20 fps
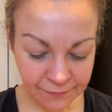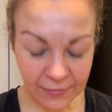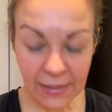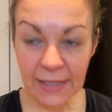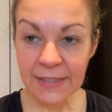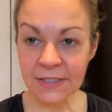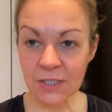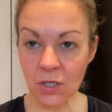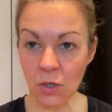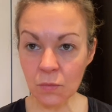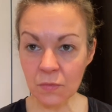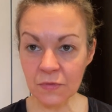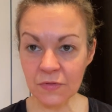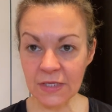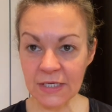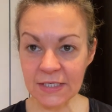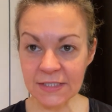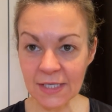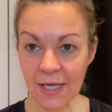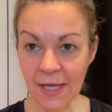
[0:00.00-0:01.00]
let's go with
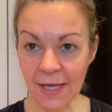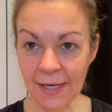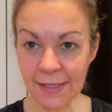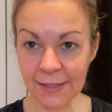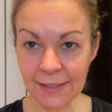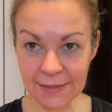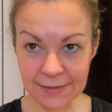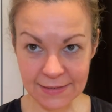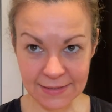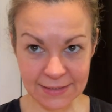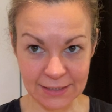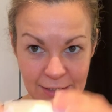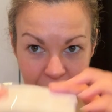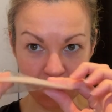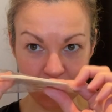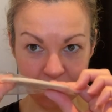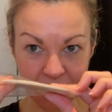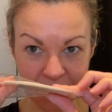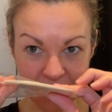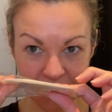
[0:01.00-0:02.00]
these eyelid
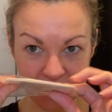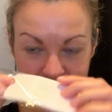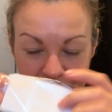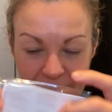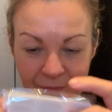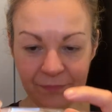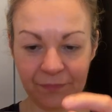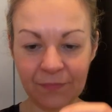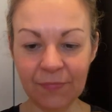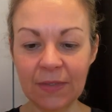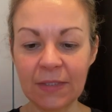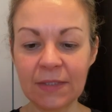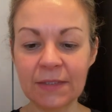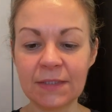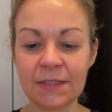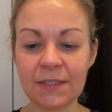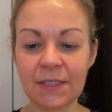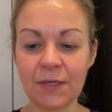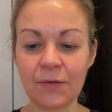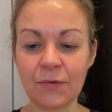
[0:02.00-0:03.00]
stickers.
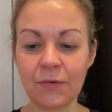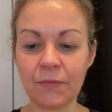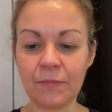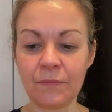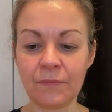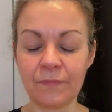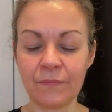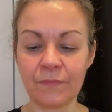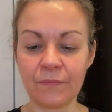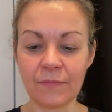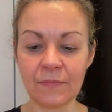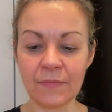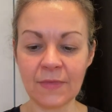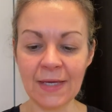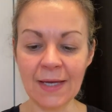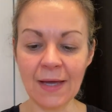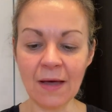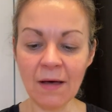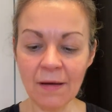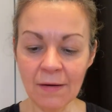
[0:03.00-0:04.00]
So
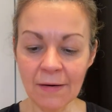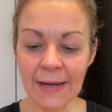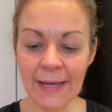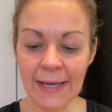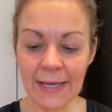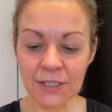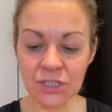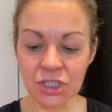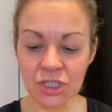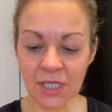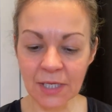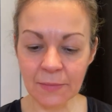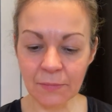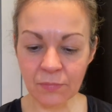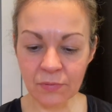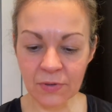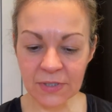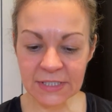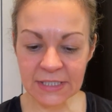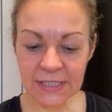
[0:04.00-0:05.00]
they are actually
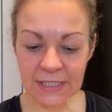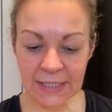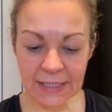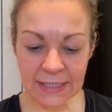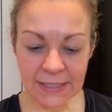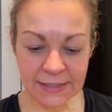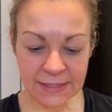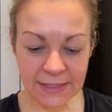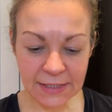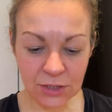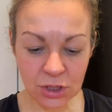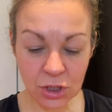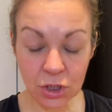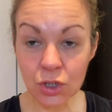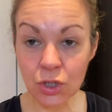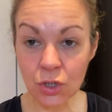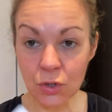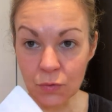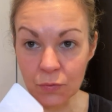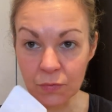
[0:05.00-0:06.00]
pretty easy to
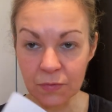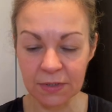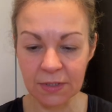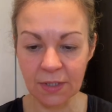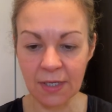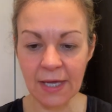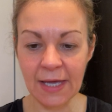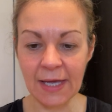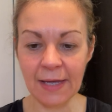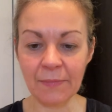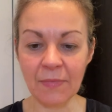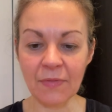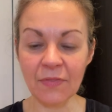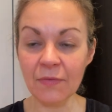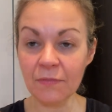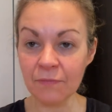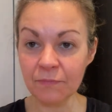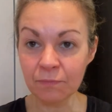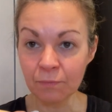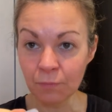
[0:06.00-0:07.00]
use.
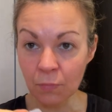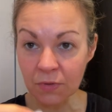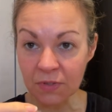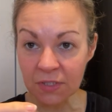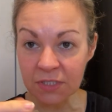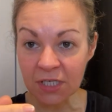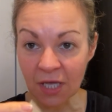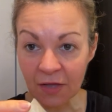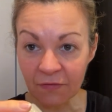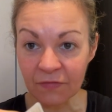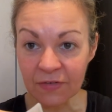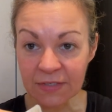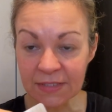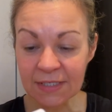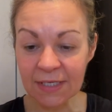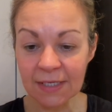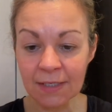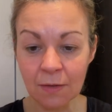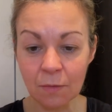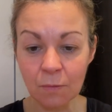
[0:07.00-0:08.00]
The toughest
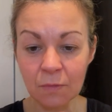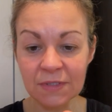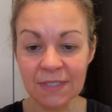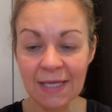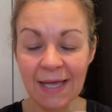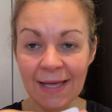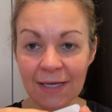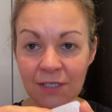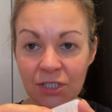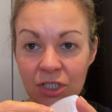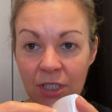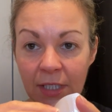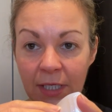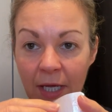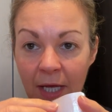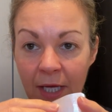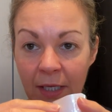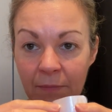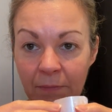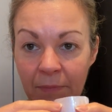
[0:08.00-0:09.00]
thing was actually
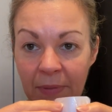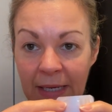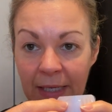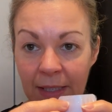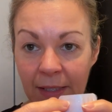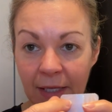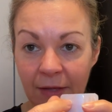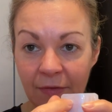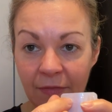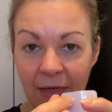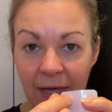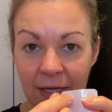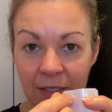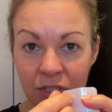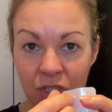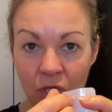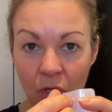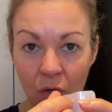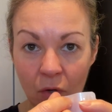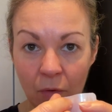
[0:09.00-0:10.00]
unpeeling that
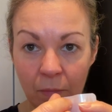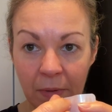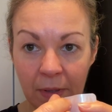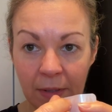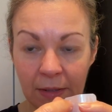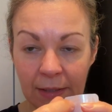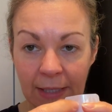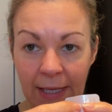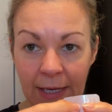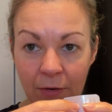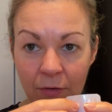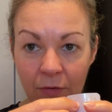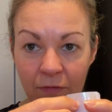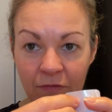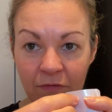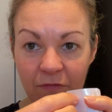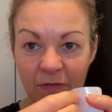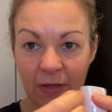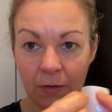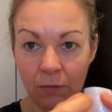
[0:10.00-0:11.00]
top layer of
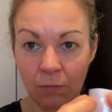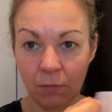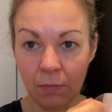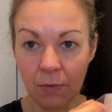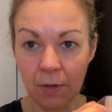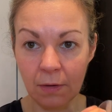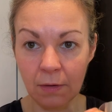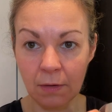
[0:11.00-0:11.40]
film